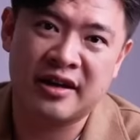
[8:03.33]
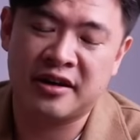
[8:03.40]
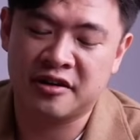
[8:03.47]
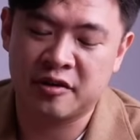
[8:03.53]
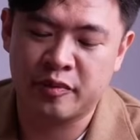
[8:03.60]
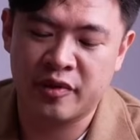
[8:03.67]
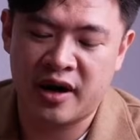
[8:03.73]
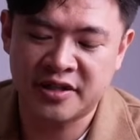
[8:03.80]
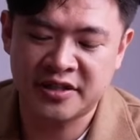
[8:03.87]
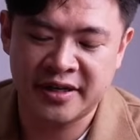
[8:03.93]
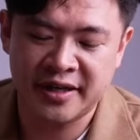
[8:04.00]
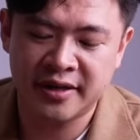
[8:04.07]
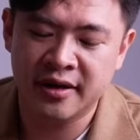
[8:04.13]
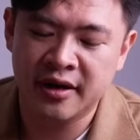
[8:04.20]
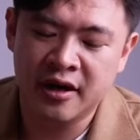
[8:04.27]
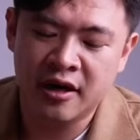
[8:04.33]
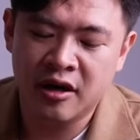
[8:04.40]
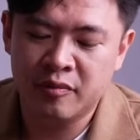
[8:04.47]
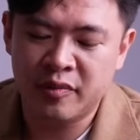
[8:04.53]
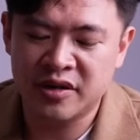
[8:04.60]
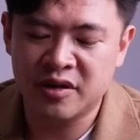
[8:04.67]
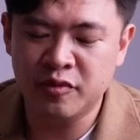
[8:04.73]
any other blockchain.
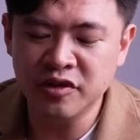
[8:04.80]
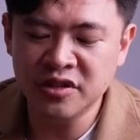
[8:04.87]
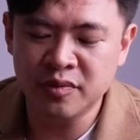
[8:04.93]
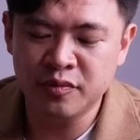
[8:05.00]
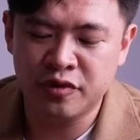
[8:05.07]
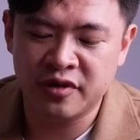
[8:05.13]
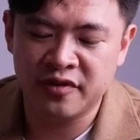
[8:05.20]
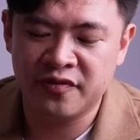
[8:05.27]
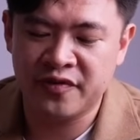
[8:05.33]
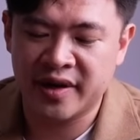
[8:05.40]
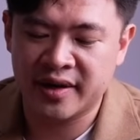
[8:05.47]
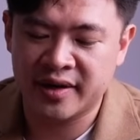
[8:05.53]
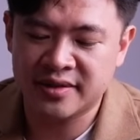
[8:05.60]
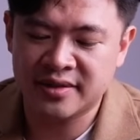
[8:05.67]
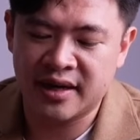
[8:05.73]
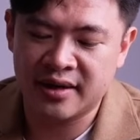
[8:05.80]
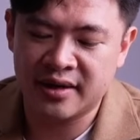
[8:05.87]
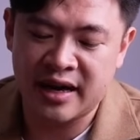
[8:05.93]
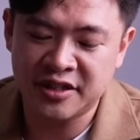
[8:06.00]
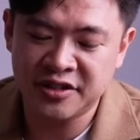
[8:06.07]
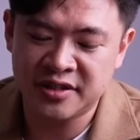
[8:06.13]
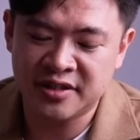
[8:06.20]
But the most important thing is that it
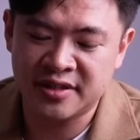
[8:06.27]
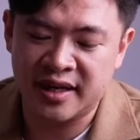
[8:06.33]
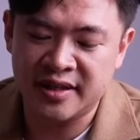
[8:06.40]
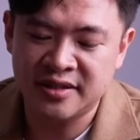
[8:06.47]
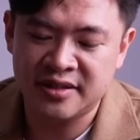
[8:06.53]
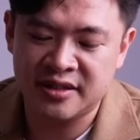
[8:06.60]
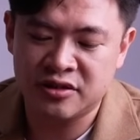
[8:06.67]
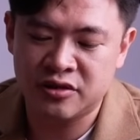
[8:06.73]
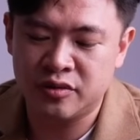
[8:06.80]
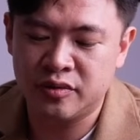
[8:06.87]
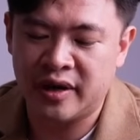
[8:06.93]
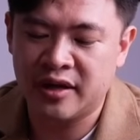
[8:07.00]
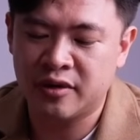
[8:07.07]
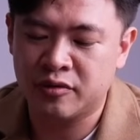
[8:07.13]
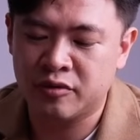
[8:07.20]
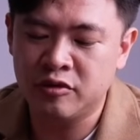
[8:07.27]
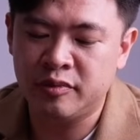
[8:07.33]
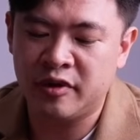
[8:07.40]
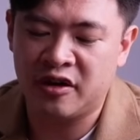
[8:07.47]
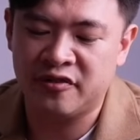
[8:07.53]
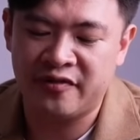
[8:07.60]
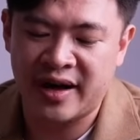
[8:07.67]
actually sends it to a
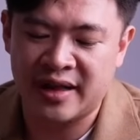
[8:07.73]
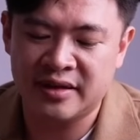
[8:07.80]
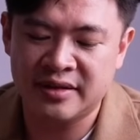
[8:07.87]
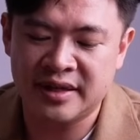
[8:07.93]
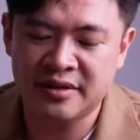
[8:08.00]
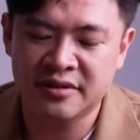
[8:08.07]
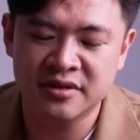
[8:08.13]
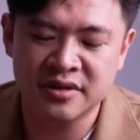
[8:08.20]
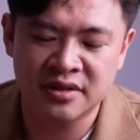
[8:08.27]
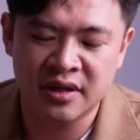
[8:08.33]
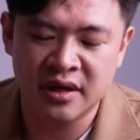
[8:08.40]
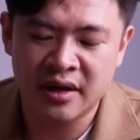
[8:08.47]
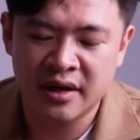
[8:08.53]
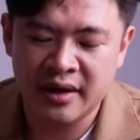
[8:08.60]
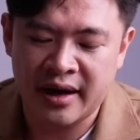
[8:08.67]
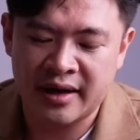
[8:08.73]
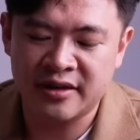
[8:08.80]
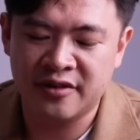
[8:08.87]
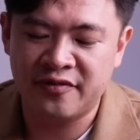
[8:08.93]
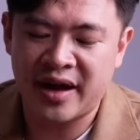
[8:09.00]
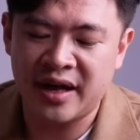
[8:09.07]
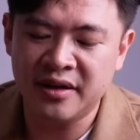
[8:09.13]
group of validators, and
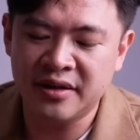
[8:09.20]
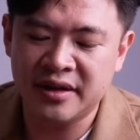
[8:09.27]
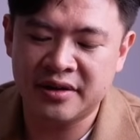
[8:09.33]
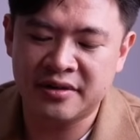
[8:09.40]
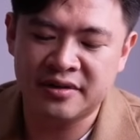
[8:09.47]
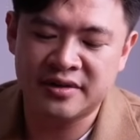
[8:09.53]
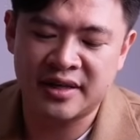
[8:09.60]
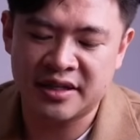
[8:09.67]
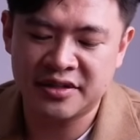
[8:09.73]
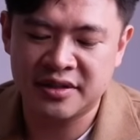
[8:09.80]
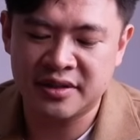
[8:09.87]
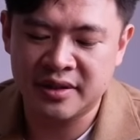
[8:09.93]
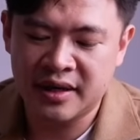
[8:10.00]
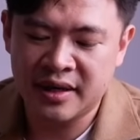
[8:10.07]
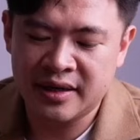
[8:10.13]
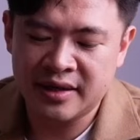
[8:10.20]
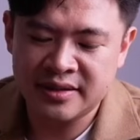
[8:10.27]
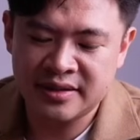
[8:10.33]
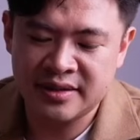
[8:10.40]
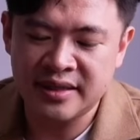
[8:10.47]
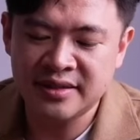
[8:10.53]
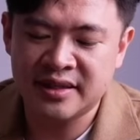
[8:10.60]
the validators actually
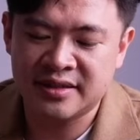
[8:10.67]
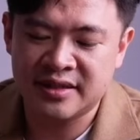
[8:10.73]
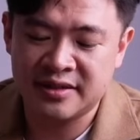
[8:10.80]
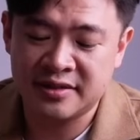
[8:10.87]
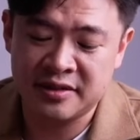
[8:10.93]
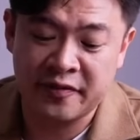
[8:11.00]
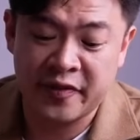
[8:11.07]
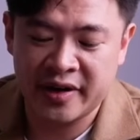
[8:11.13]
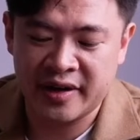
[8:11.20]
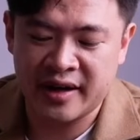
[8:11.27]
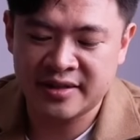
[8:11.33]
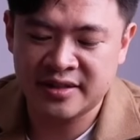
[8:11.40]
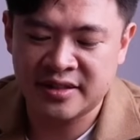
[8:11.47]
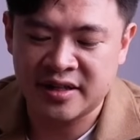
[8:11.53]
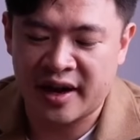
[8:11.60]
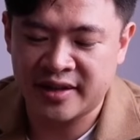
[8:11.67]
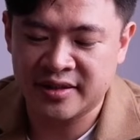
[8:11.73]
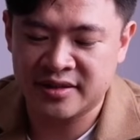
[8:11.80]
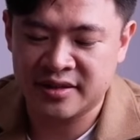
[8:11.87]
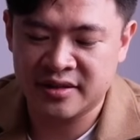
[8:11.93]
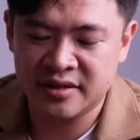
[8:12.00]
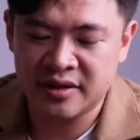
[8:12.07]
sends a certificate and
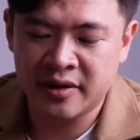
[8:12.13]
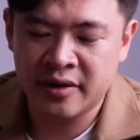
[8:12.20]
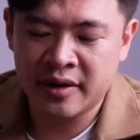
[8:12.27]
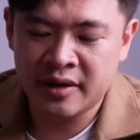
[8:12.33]
signs it.